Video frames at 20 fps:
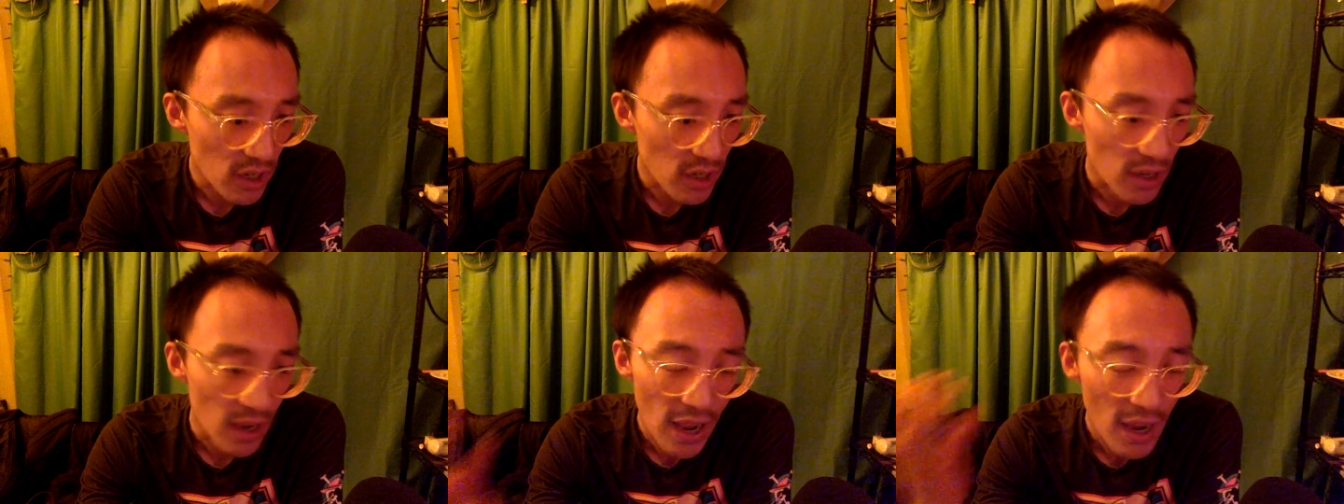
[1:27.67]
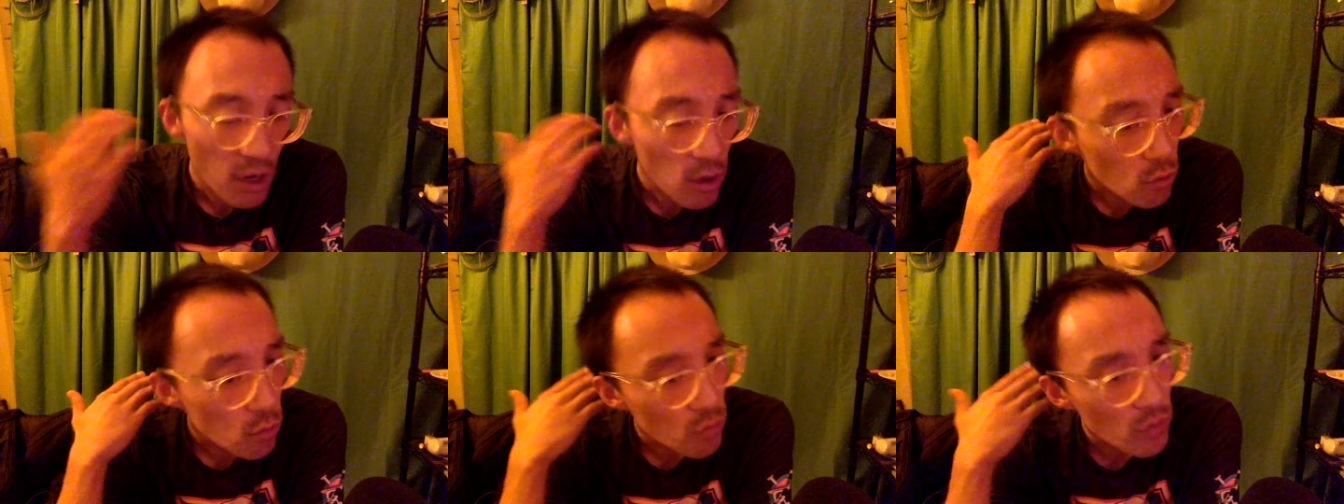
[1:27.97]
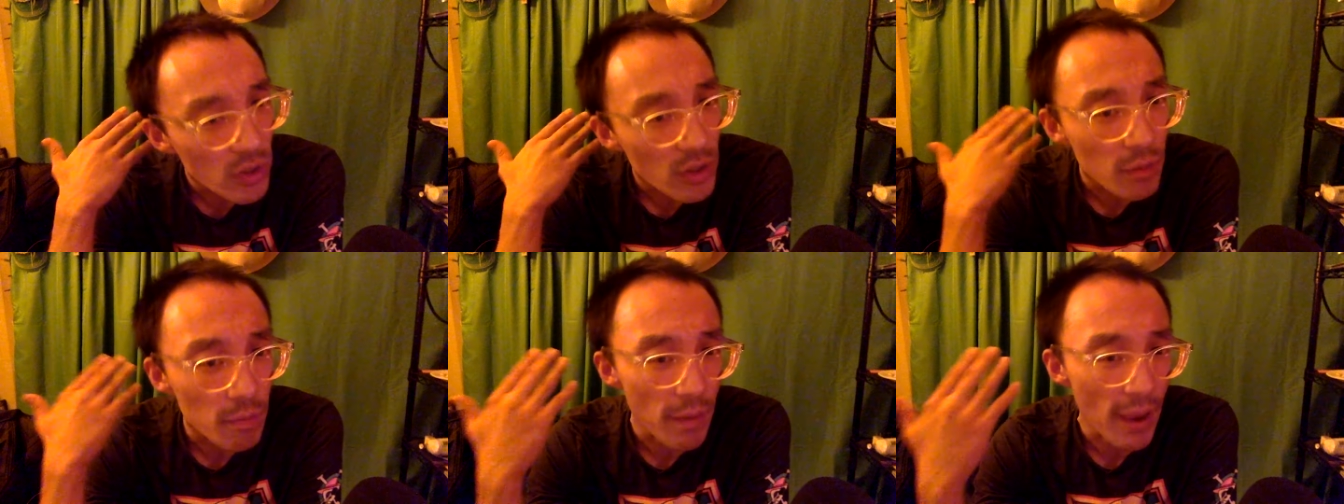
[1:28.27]
and I had a
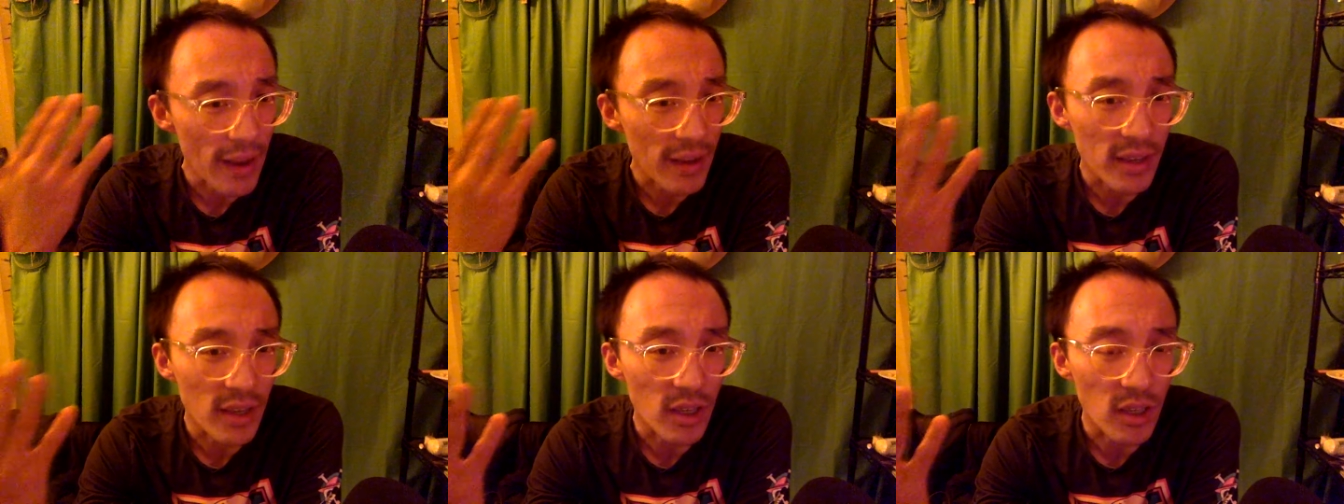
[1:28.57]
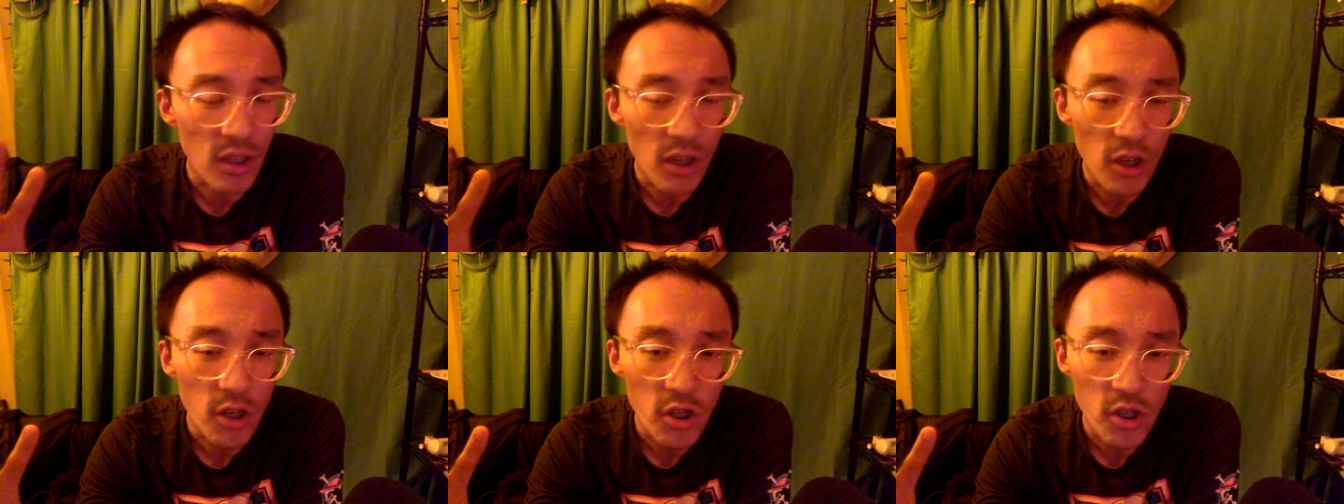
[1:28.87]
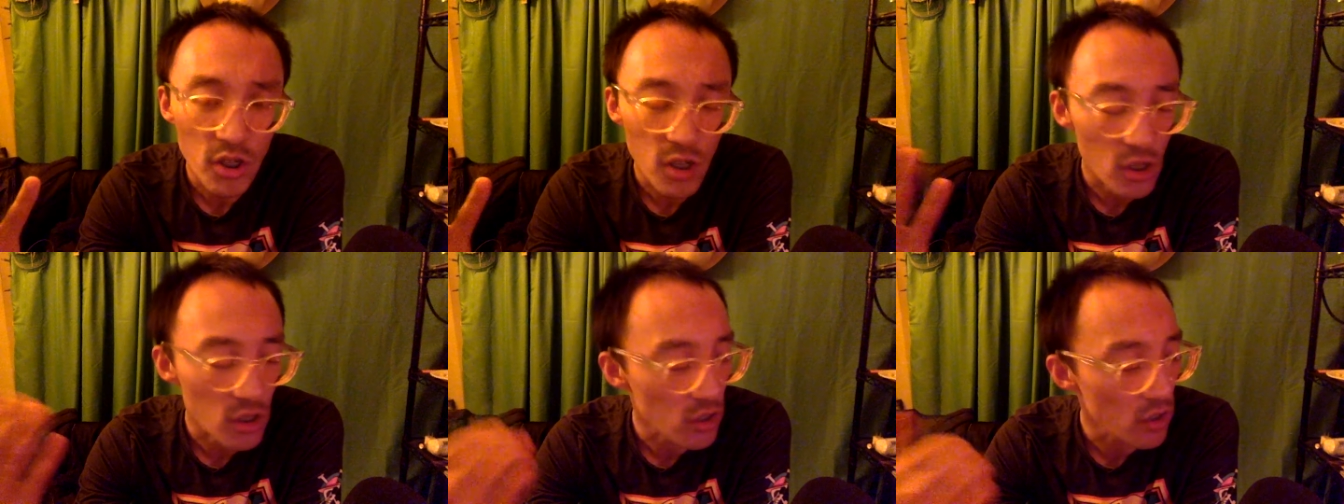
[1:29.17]
really bad
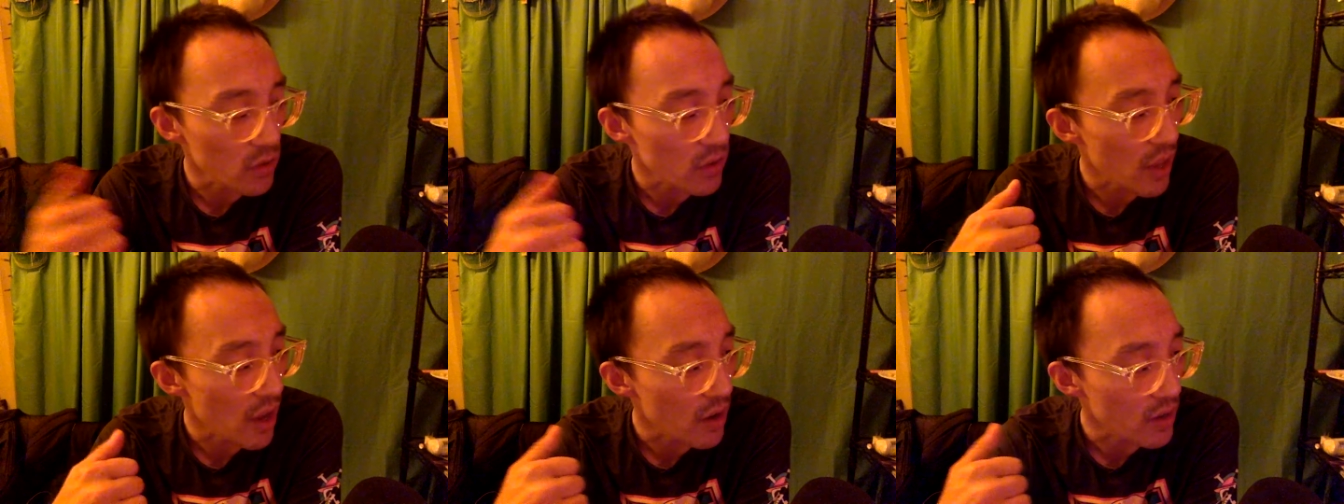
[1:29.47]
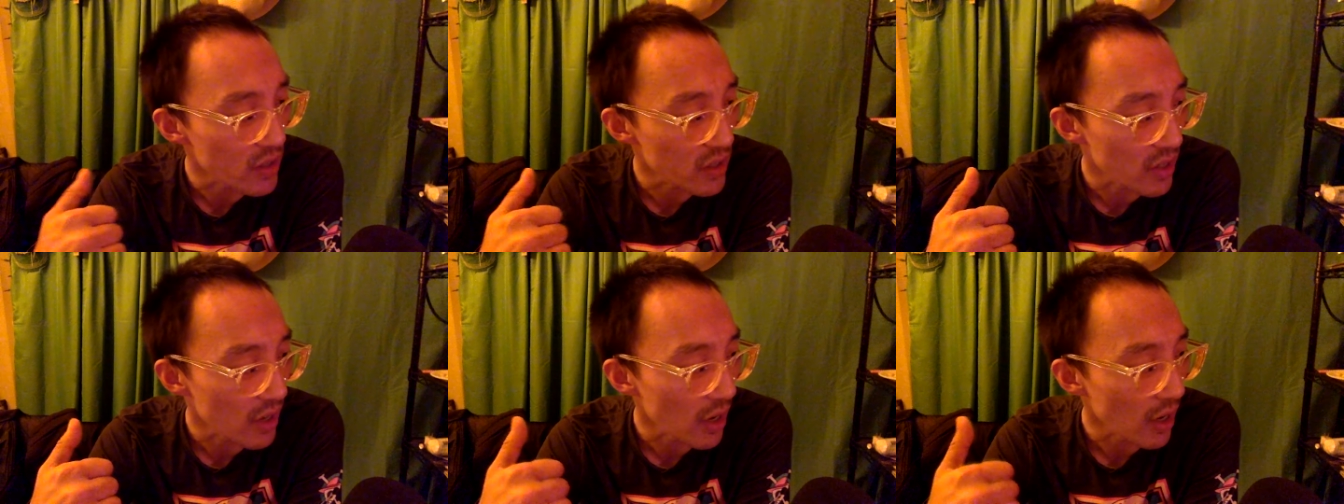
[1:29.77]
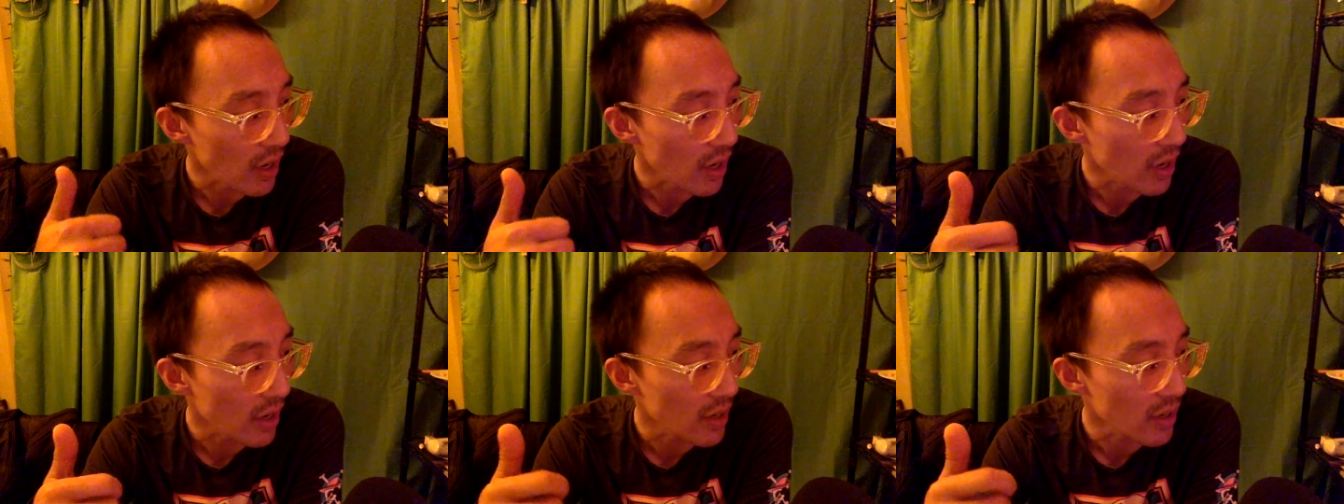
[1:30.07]
concussion in
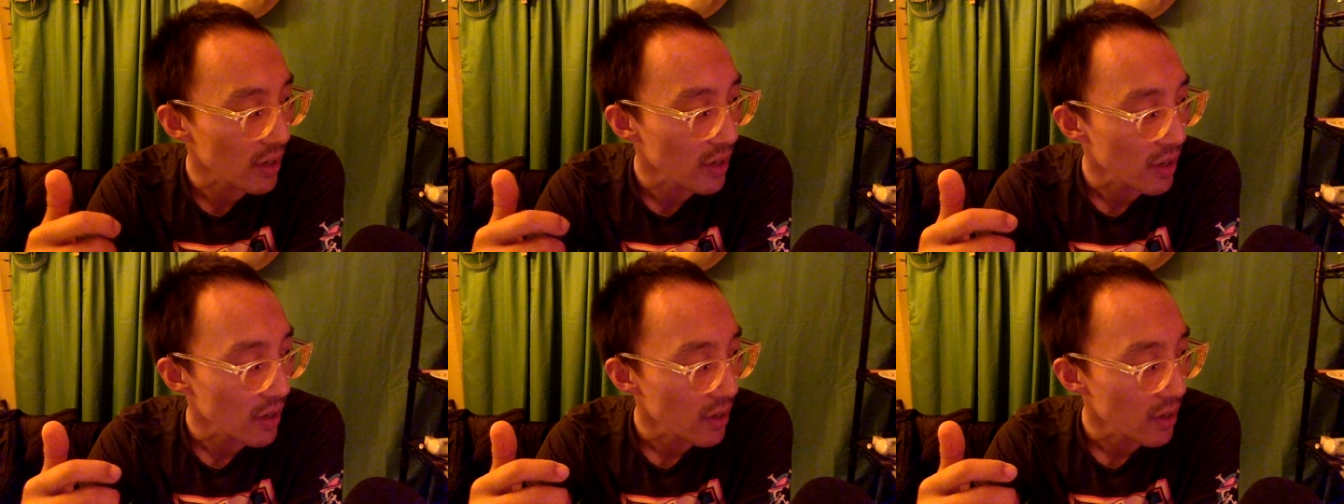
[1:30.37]
2008, and